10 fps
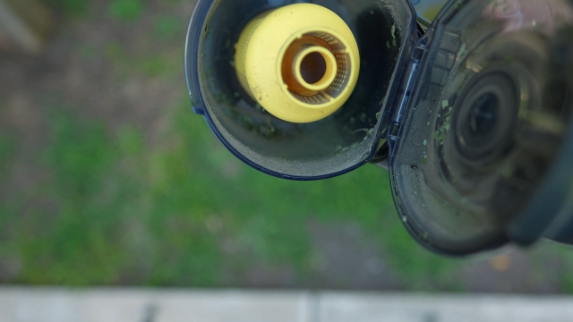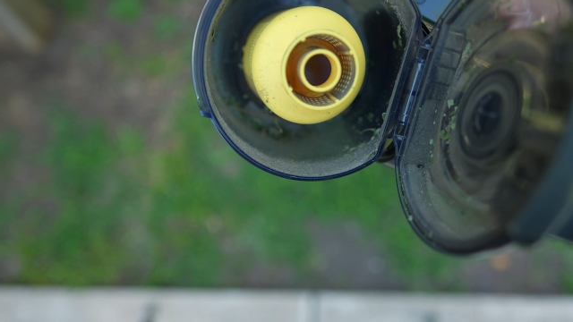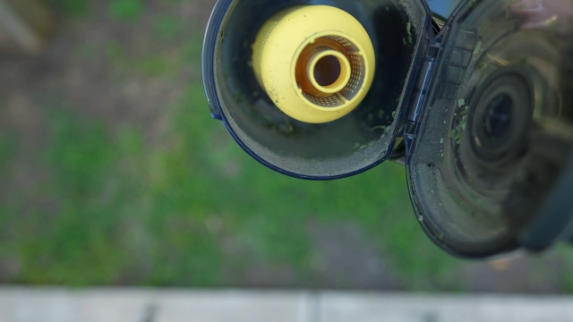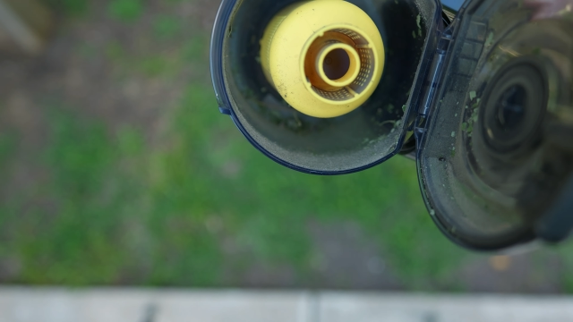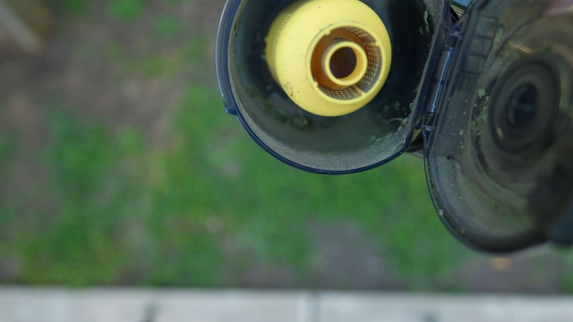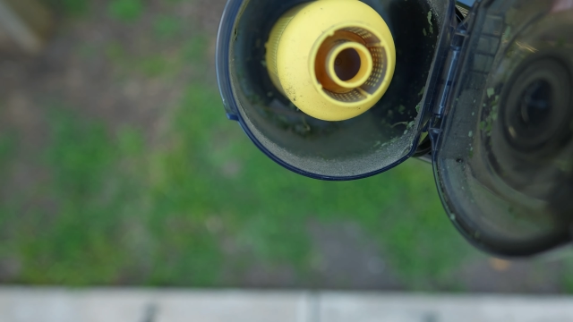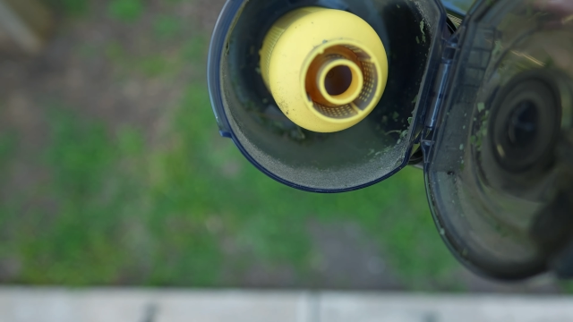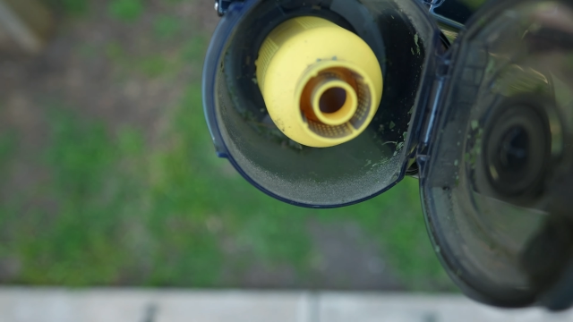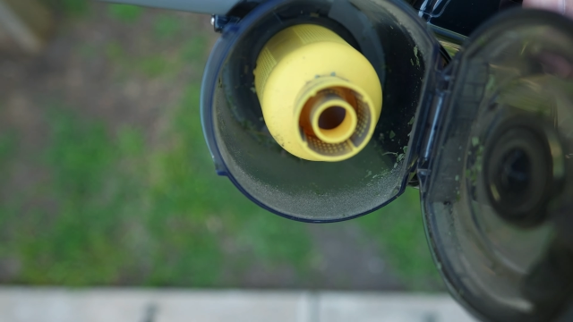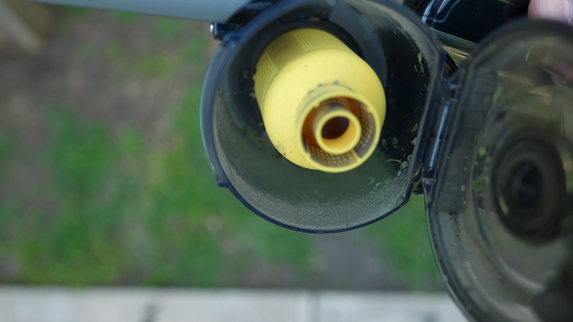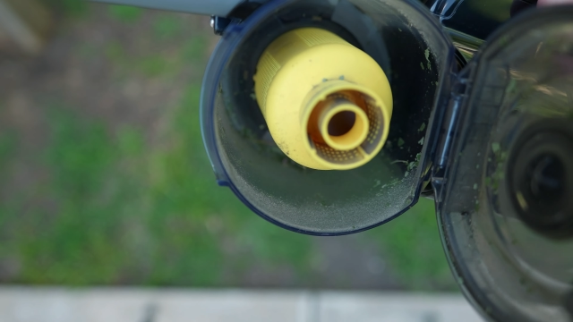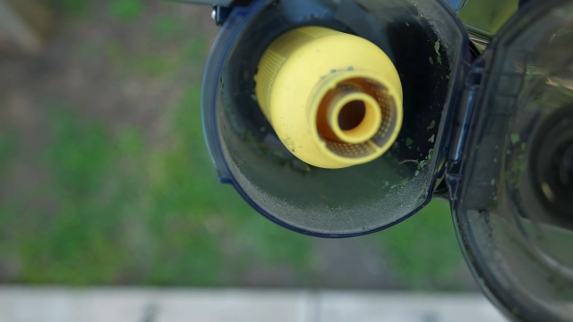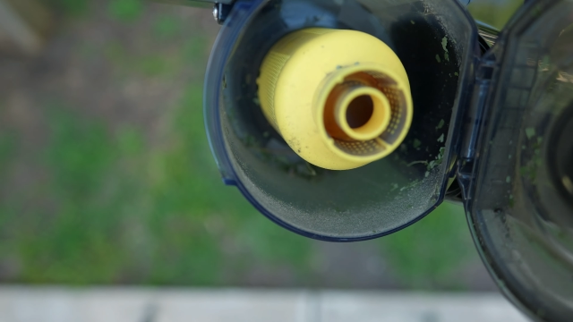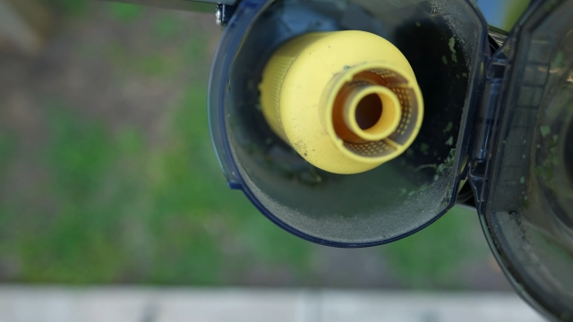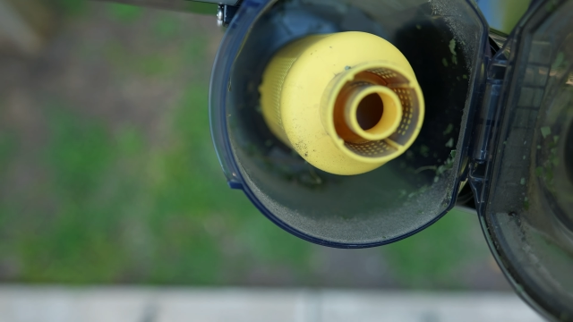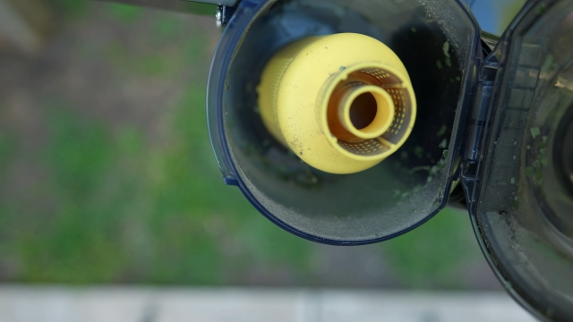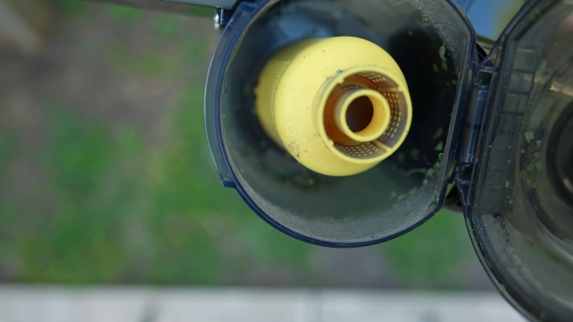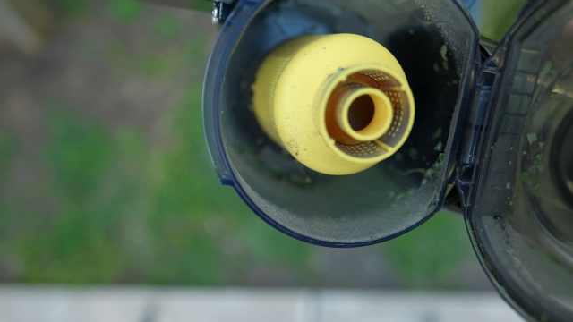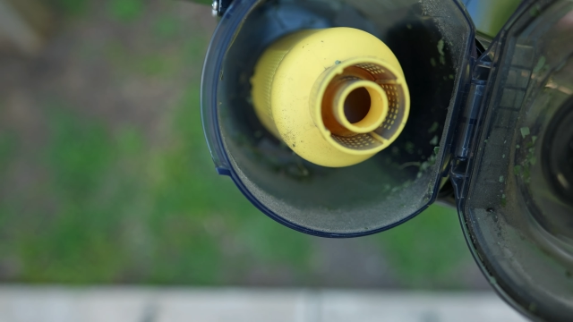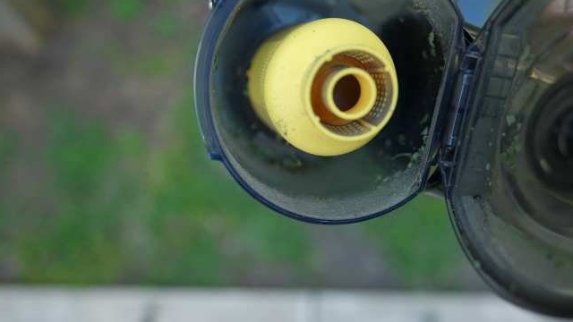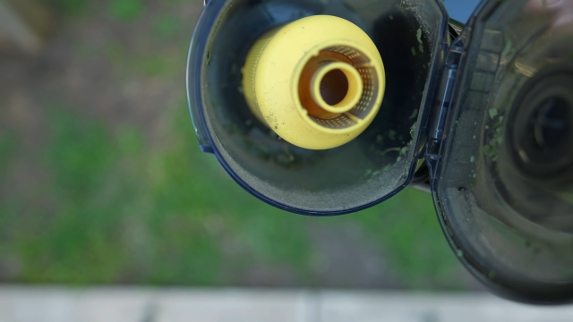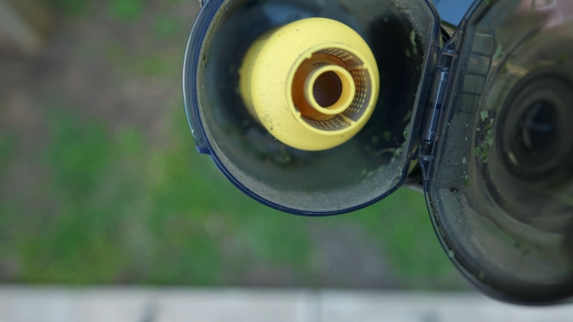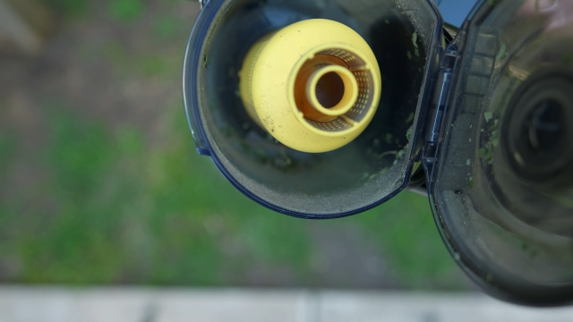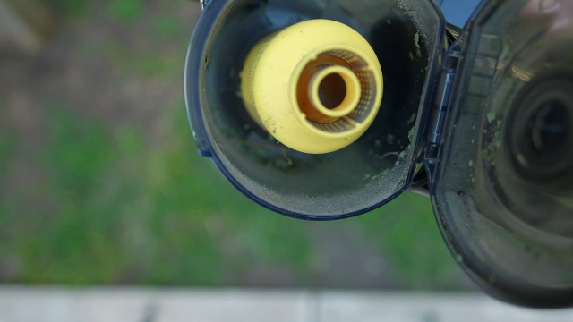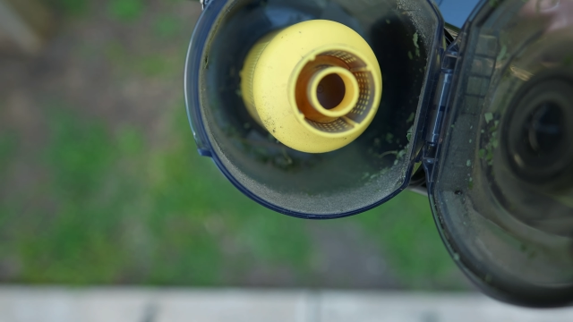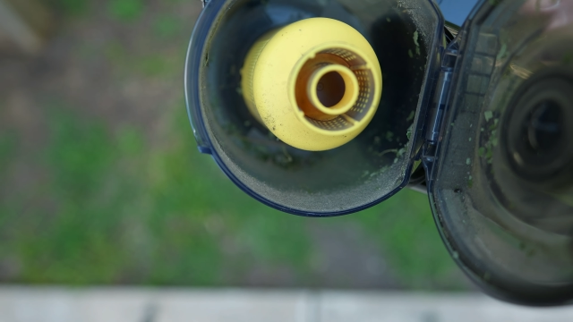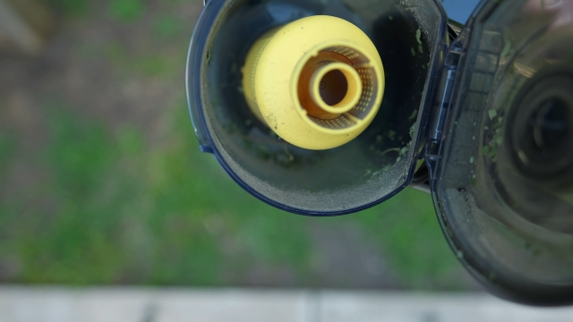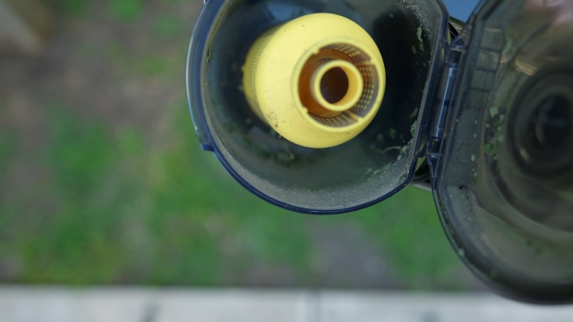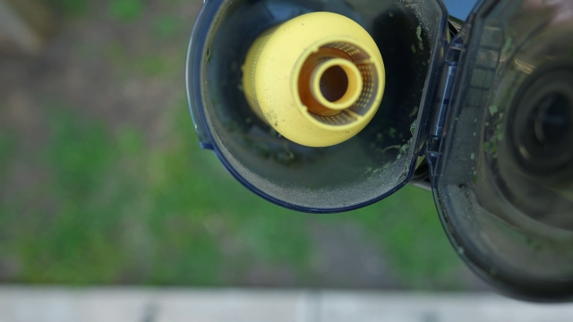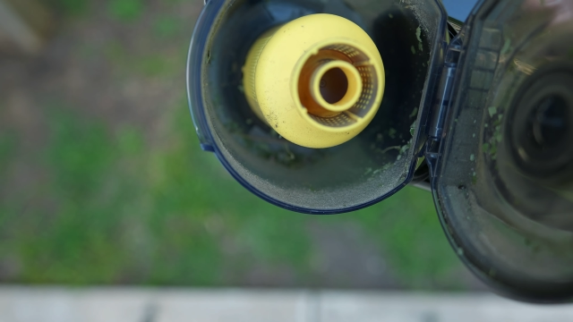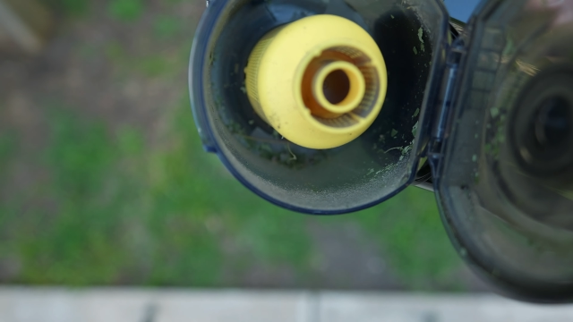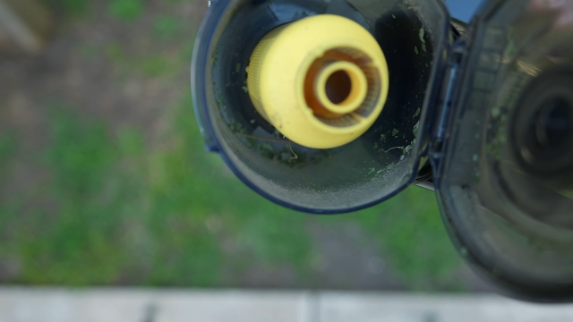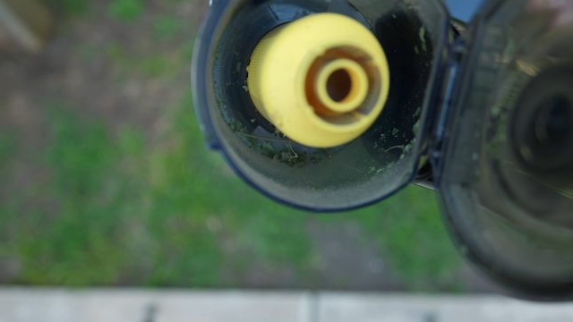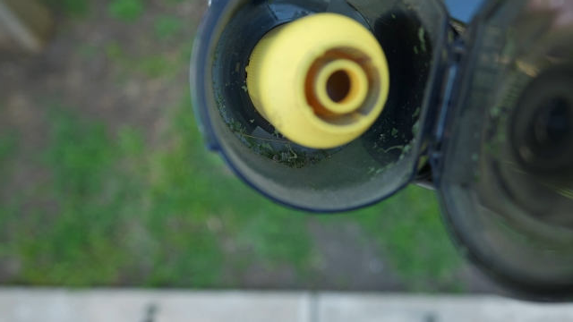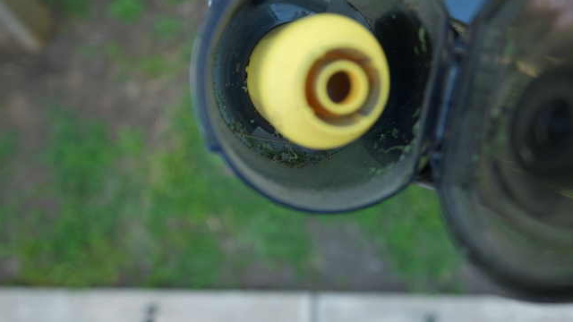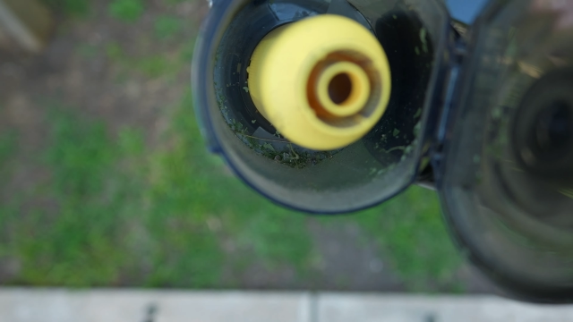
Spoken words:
(no speaker visible)